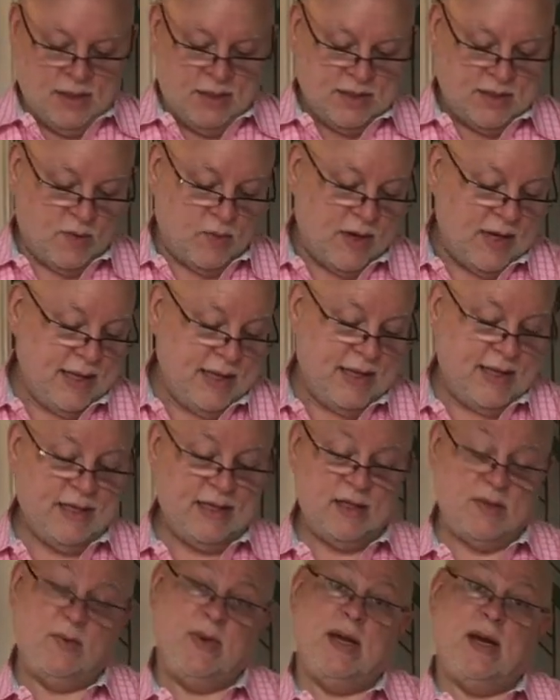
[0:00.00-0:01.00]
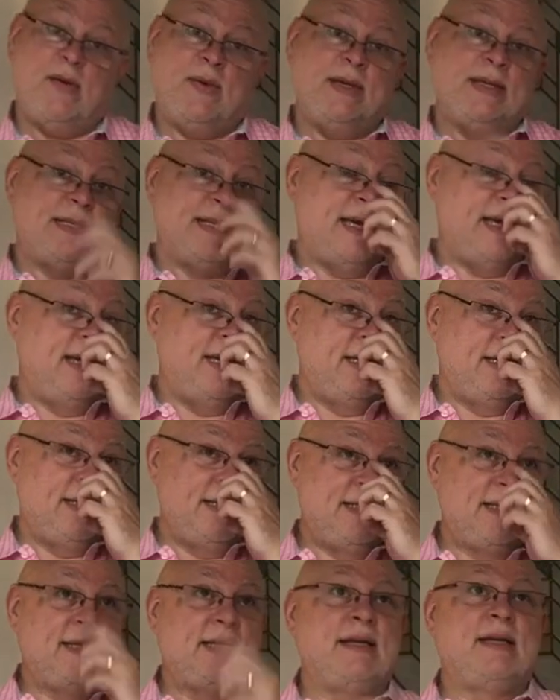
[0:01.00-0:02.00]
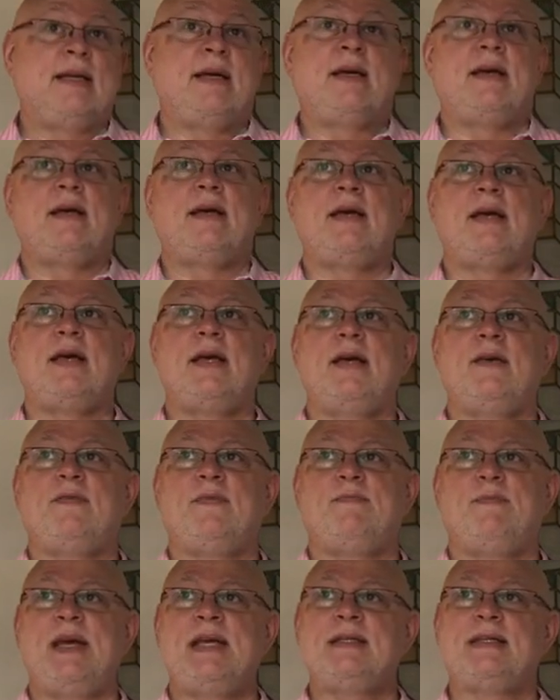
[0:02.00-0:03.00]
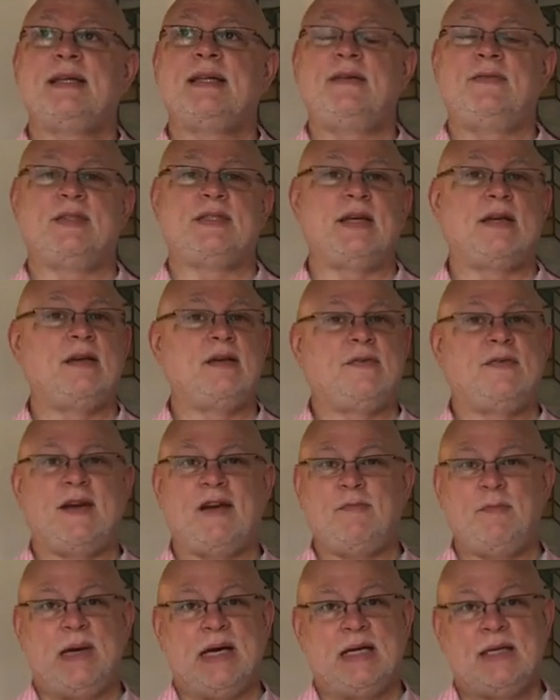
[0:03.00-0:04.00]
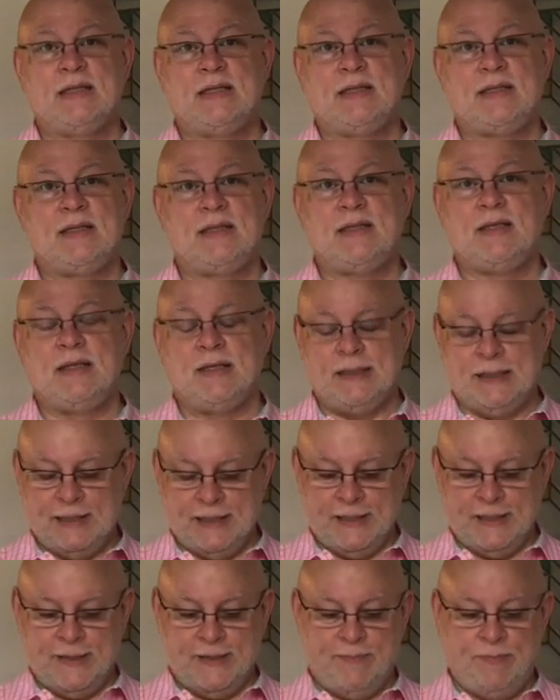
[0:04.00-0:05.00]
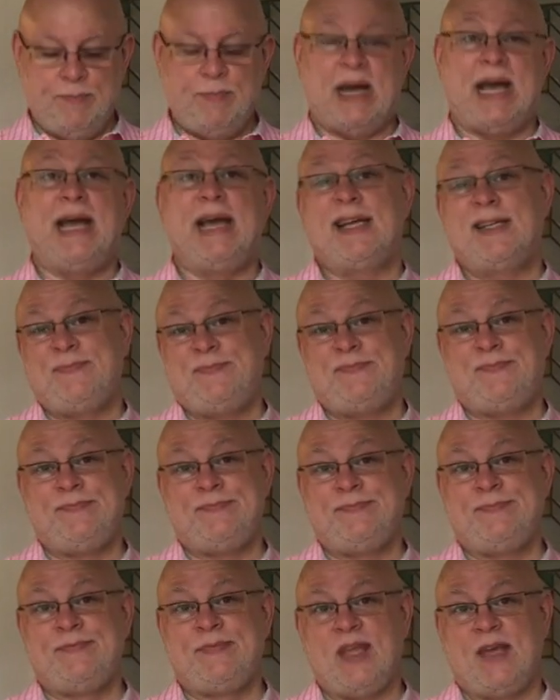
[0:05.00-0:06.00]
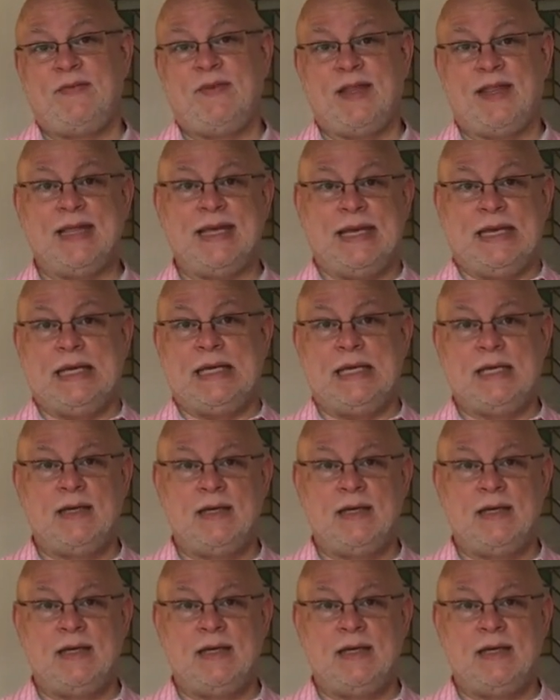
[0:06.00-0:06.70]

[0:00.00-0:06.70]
So one of the things that we always say is that if it's under $5, buy it if you think.